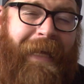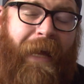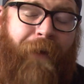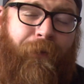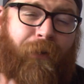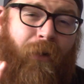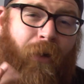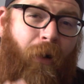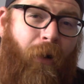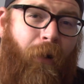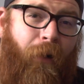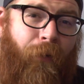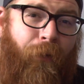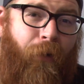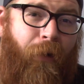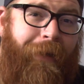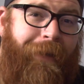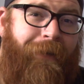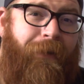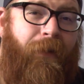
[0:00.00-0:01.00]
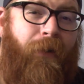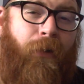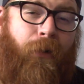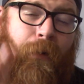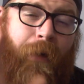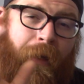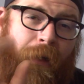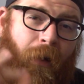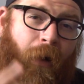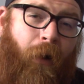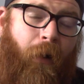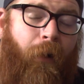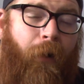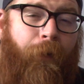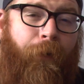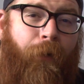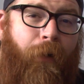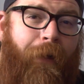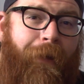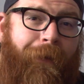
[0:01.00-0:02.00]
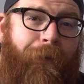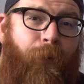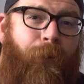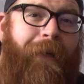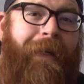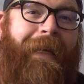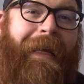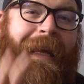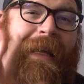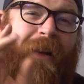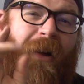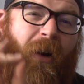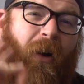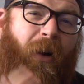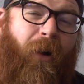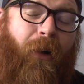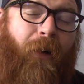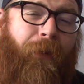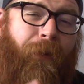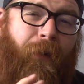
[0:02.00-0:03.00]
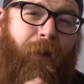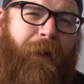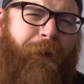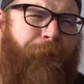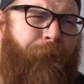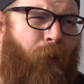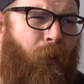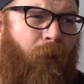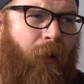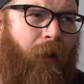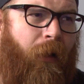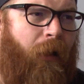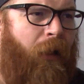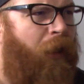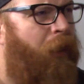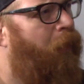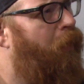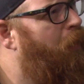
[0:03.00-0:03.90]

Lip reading: have an R32, an R33, and an R34.